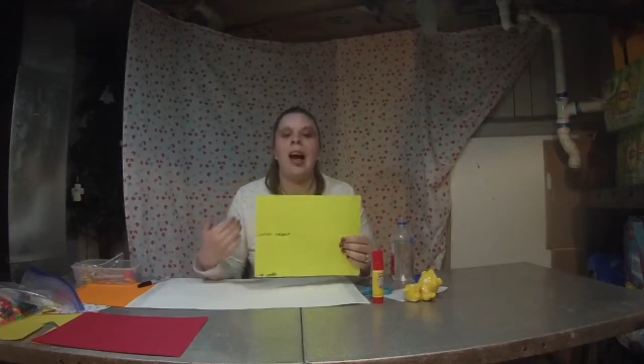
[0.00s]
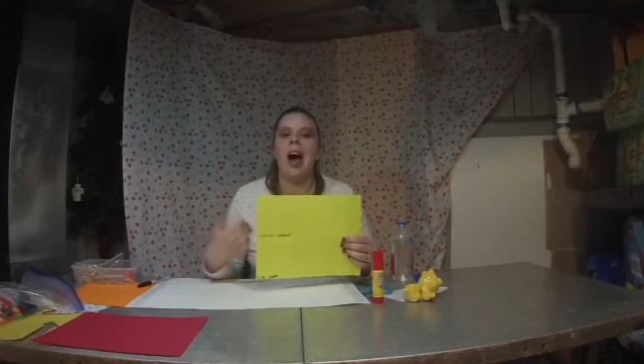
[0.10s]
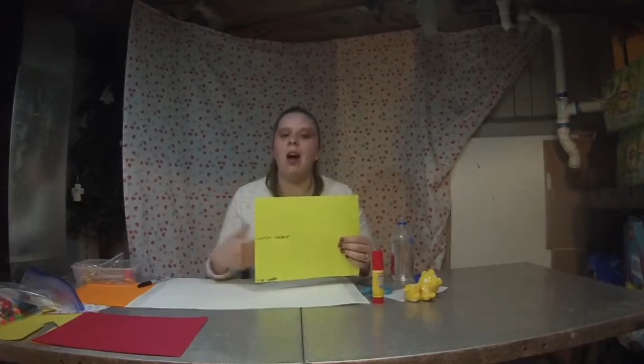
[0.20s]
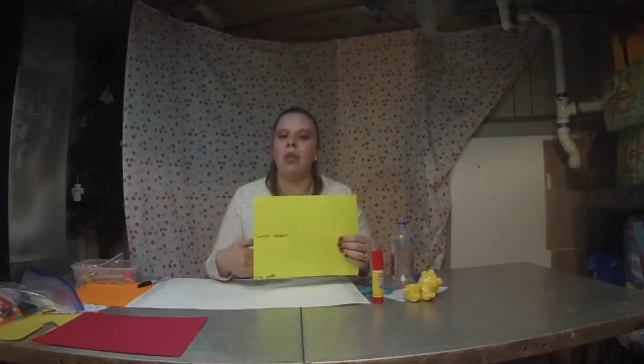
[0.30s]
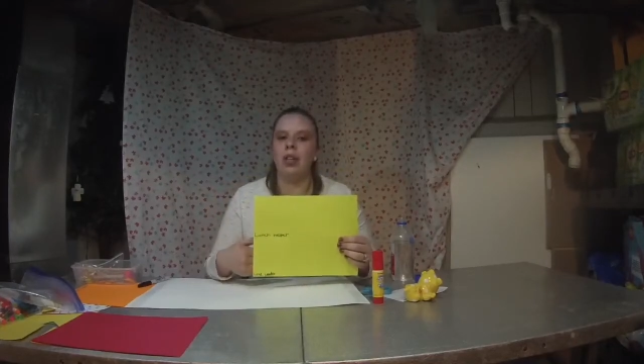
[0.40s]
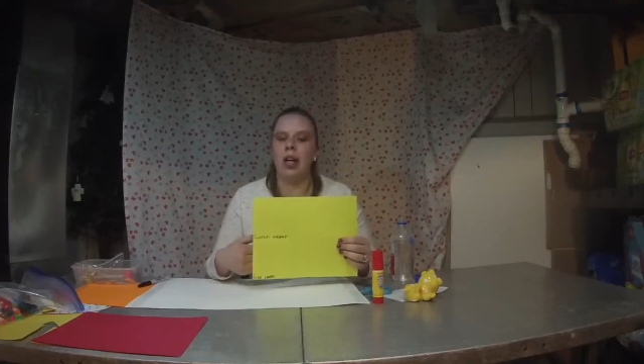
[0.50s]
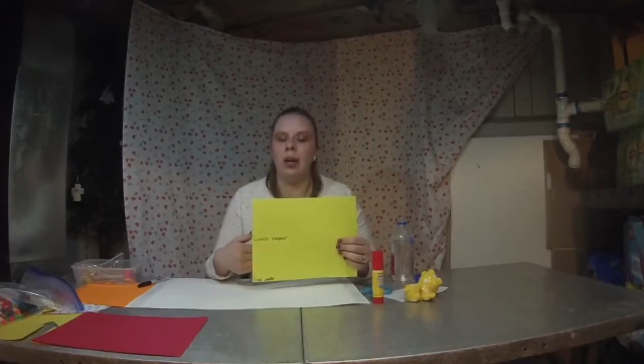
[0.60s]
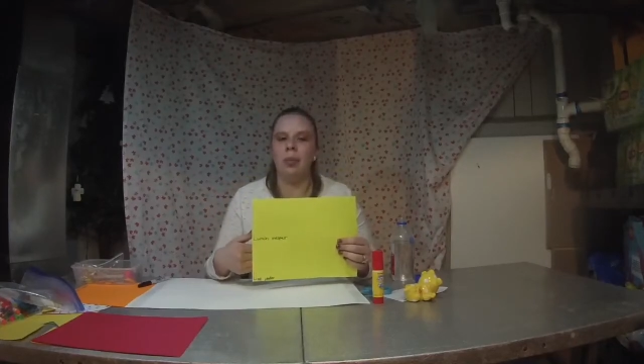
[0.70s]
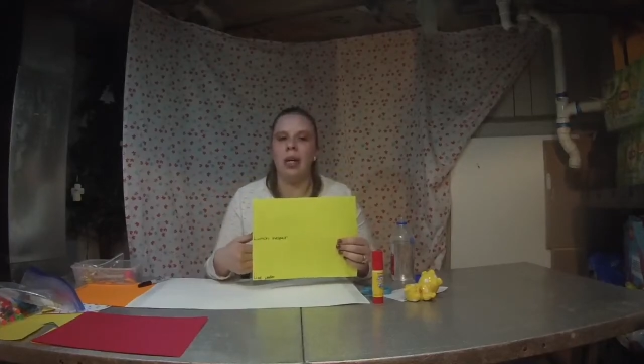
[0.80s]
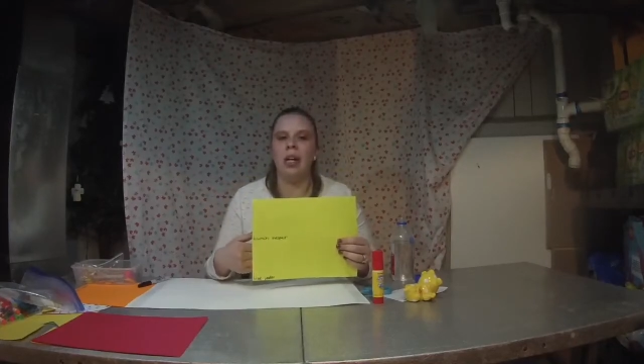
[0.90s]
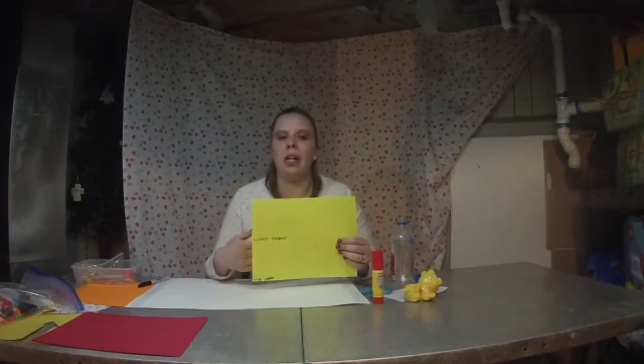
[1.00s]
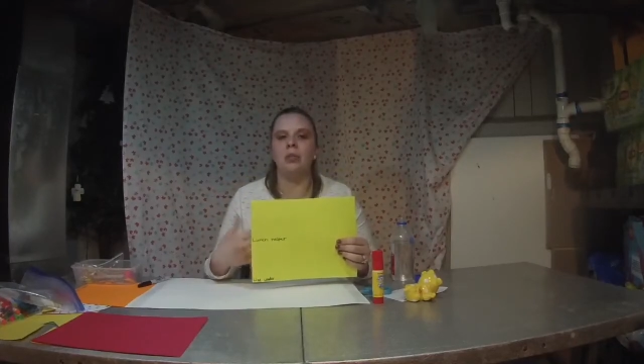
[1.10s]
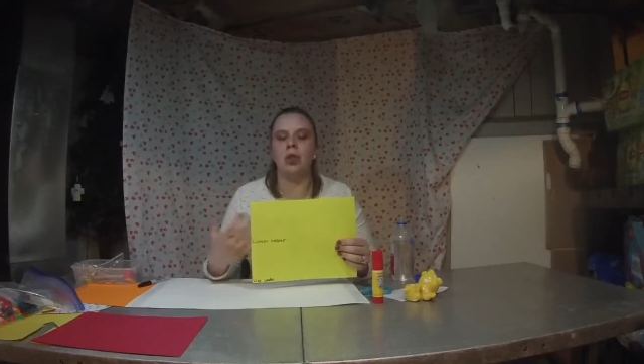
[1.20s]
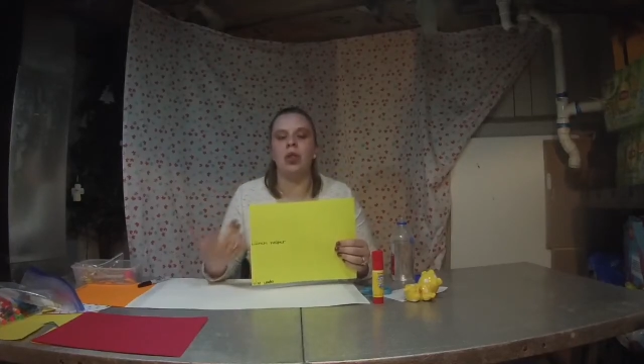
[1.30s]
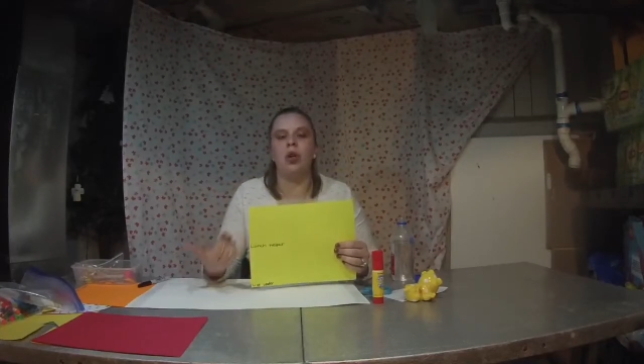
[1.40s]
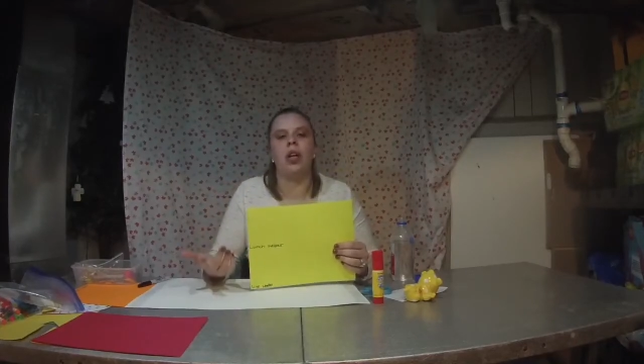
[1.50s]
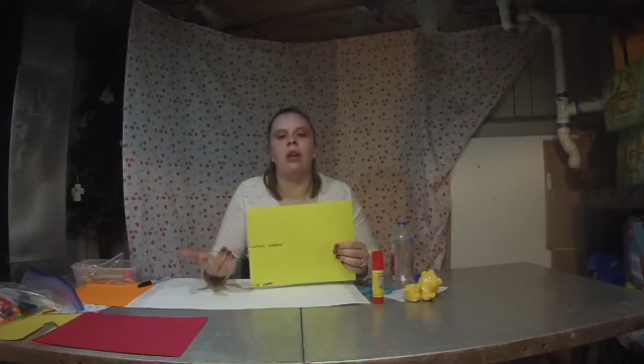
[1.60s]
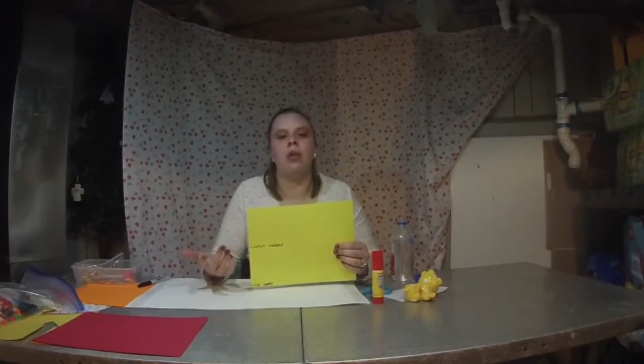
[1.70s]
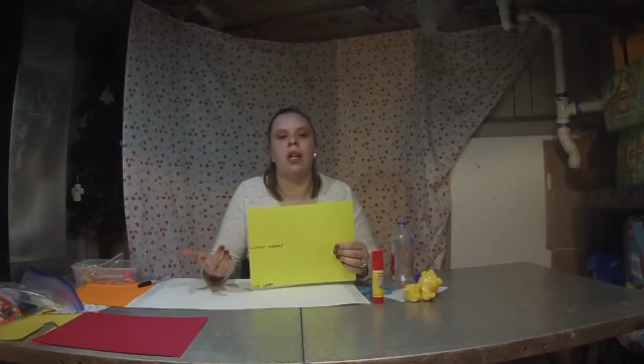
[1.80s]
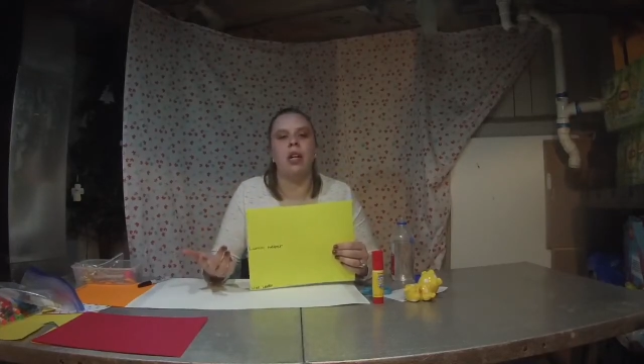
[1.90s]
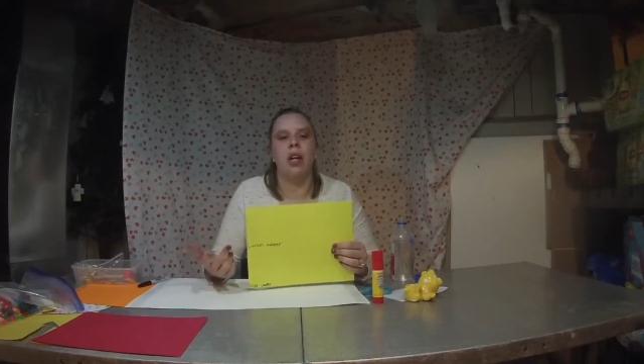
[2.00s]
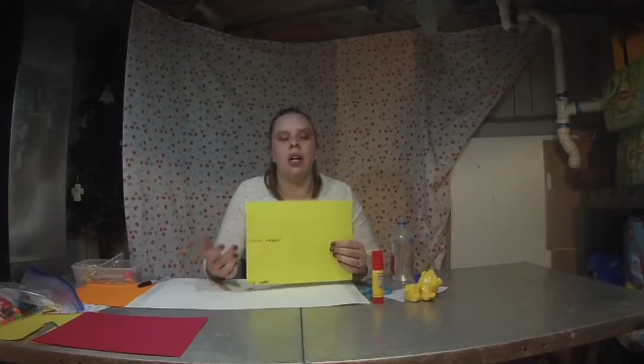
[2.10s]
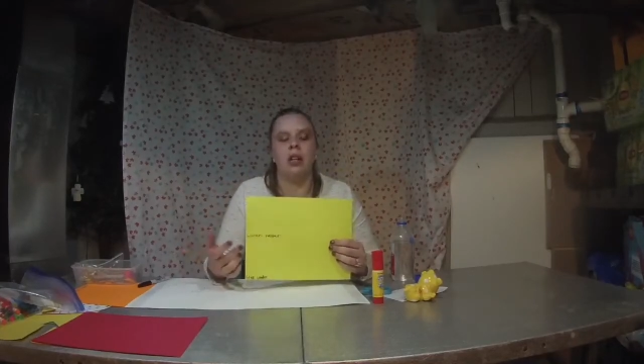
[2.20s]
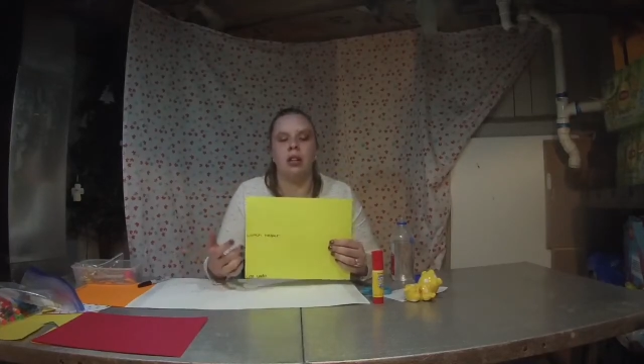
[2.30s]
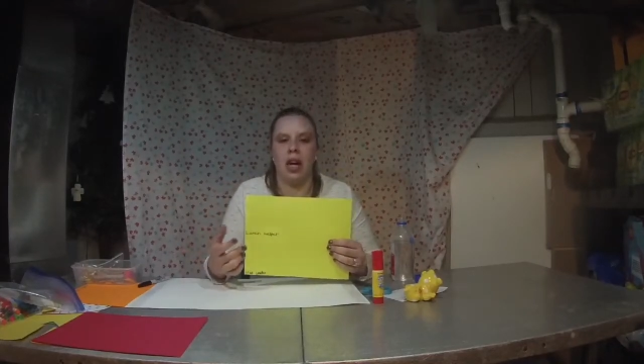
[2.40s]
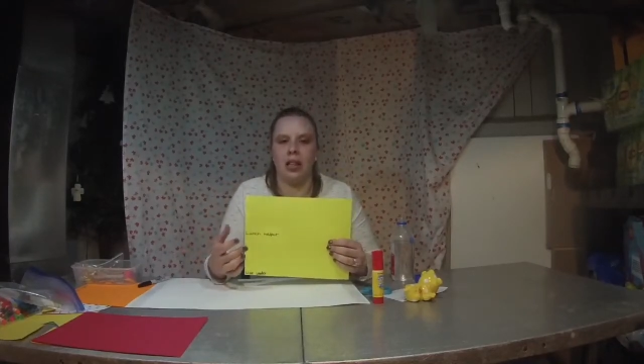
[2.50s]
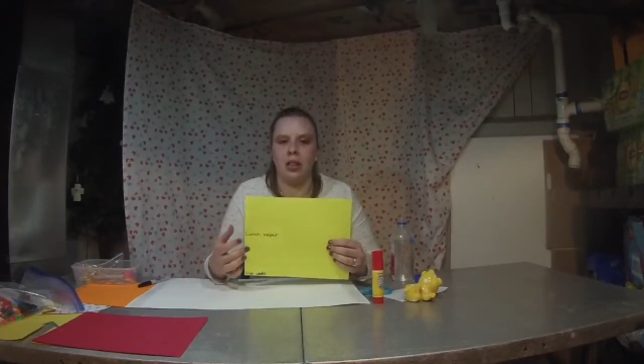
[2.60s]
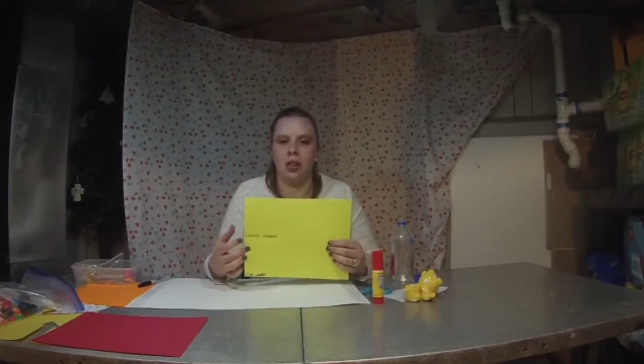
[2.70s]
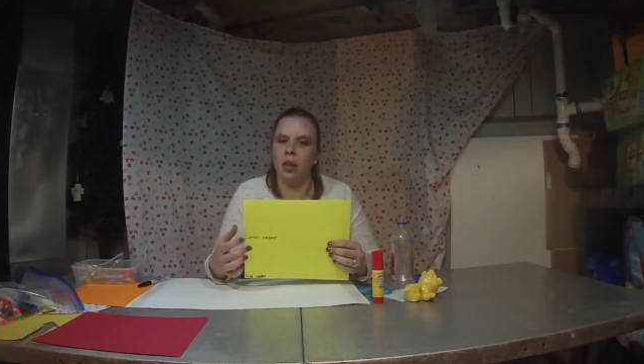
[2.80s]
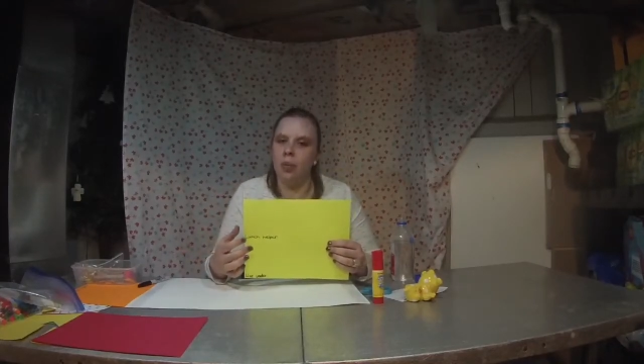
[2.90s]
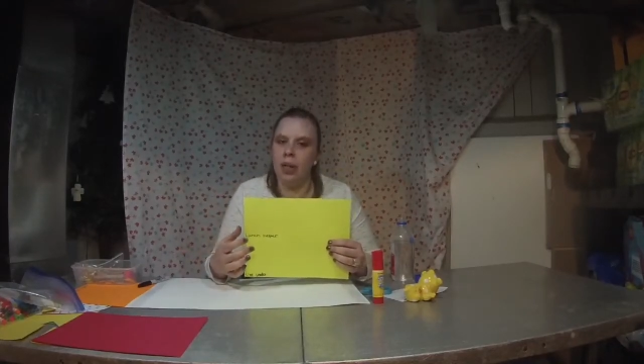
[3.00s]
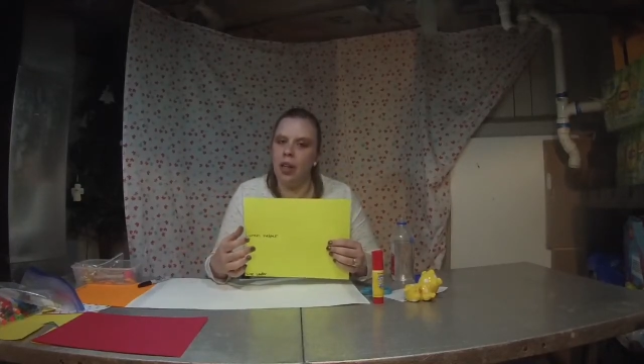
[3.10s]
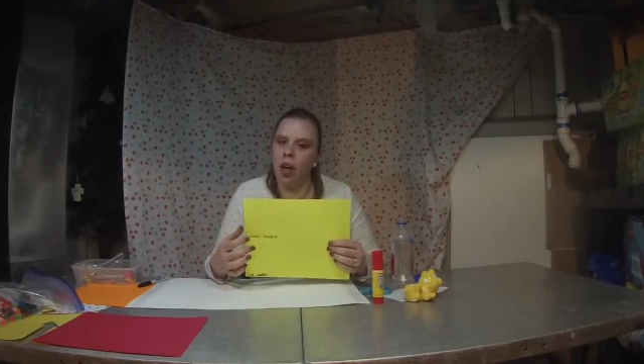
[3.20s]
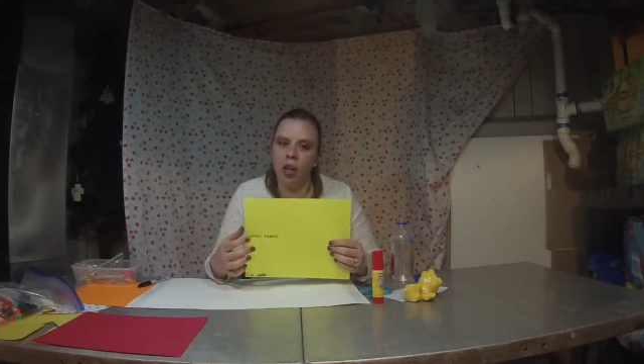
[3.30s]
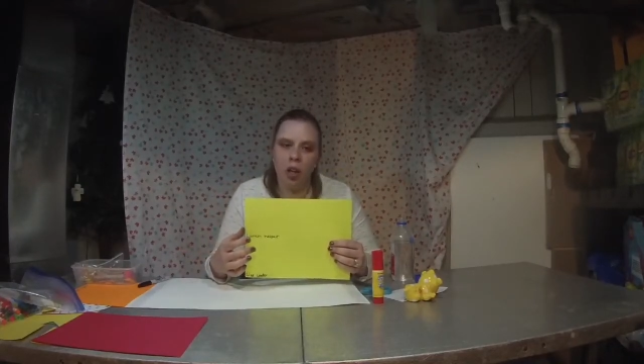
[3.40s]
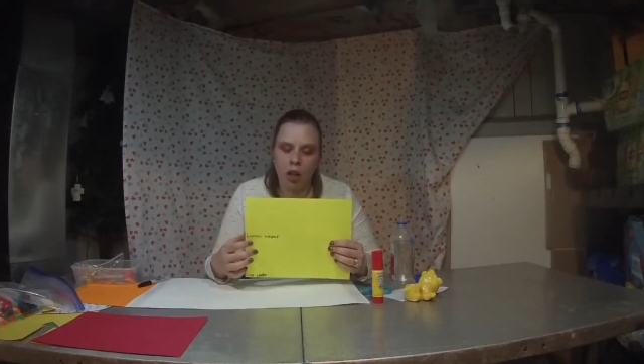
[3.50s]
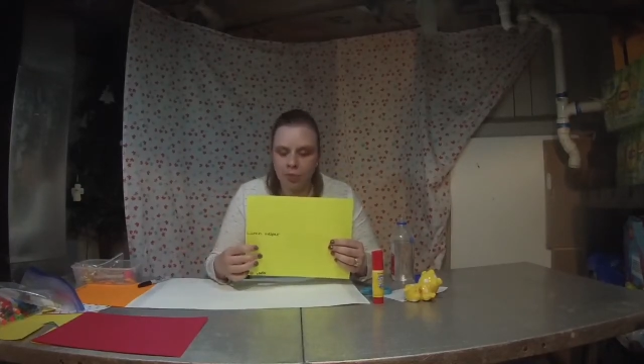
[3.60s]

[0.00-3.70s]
I would laminate them so that way they last a little bit longer.